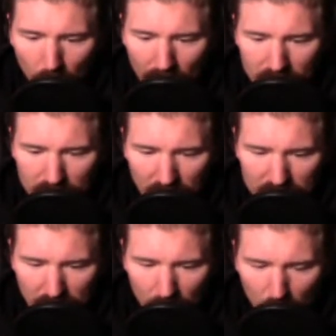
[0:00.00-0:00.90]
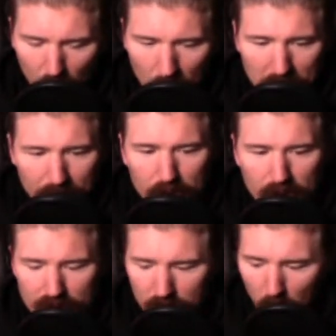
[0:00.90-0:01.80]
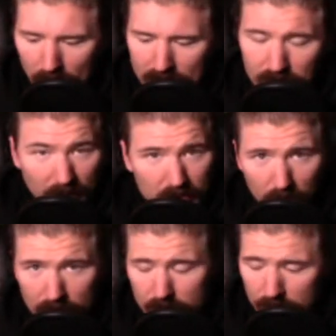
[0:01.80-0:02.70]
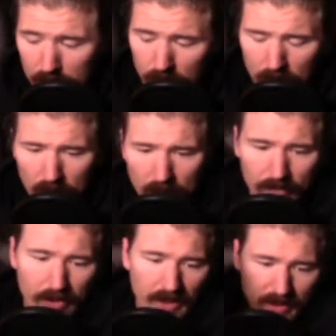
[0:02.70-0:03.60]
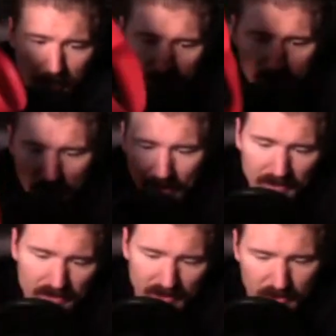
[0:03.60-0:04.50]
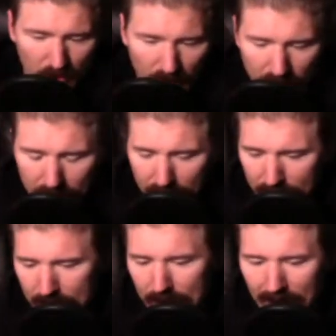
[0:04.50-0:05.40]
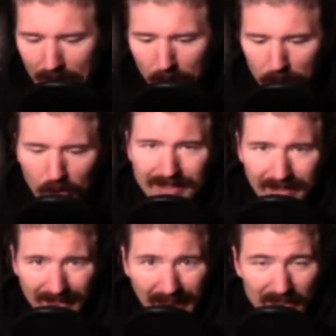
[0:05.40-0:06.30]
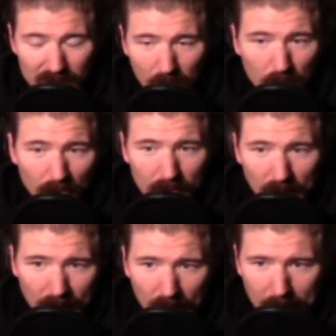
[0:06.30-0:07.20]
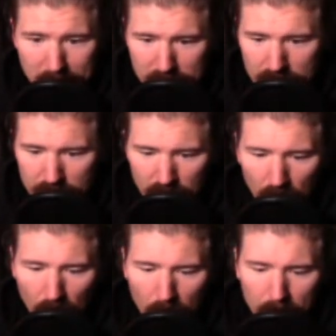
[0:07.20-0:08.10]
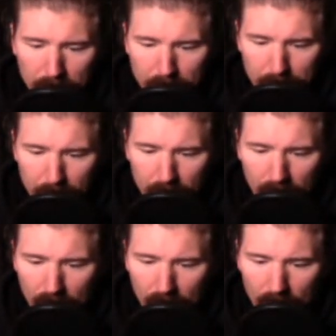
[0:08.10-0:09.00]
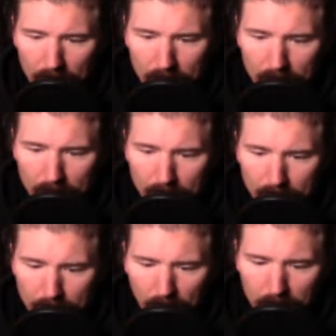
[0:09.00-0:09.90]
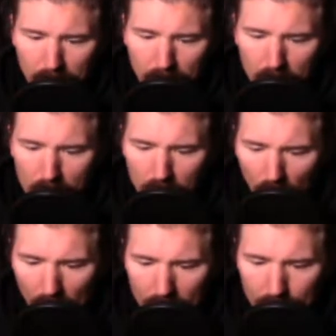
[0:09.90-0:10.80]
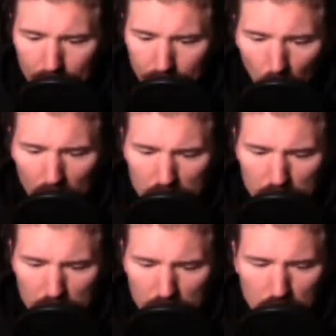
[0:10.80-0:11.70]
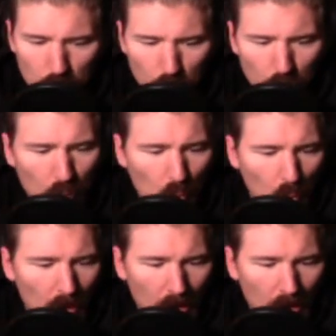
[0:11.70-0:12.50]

exercising at home. I mean, if you can get some weights, that's great too. If you get some of these bands, that's great. There is a lot of stuff. You have a lot of options. So, yeah. All right. Question 2.